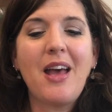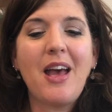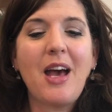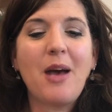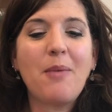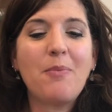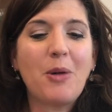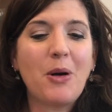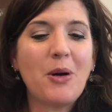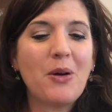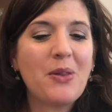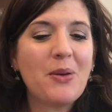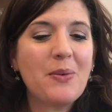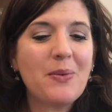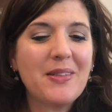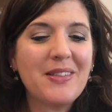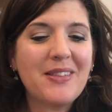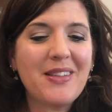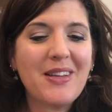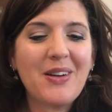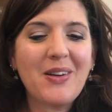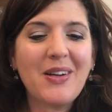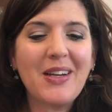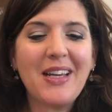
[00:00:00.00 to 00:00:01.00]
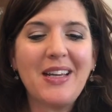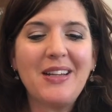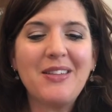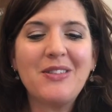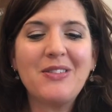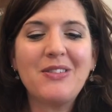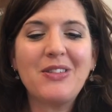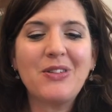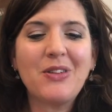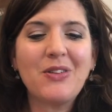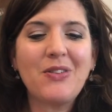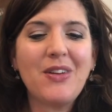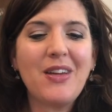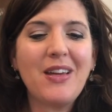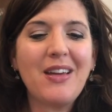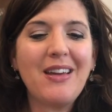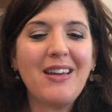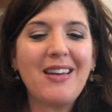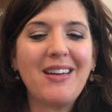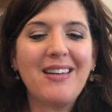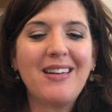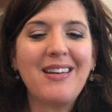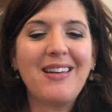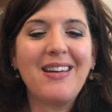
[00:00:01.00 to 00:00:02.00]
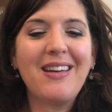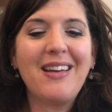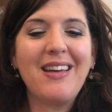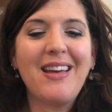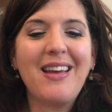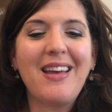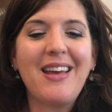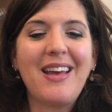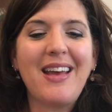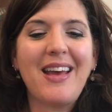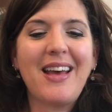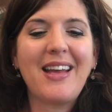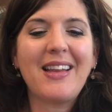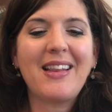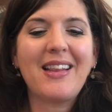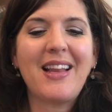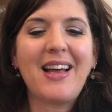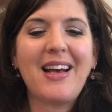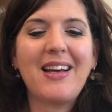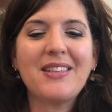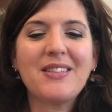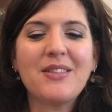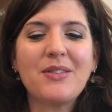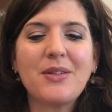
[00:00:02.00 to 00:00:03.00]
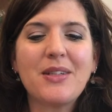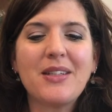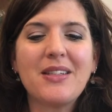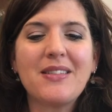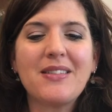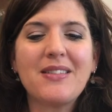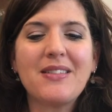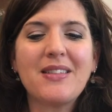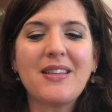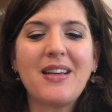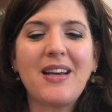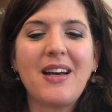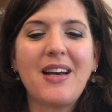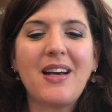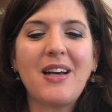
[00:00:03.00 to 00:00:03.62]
And Martha was there again serving, and Lazarus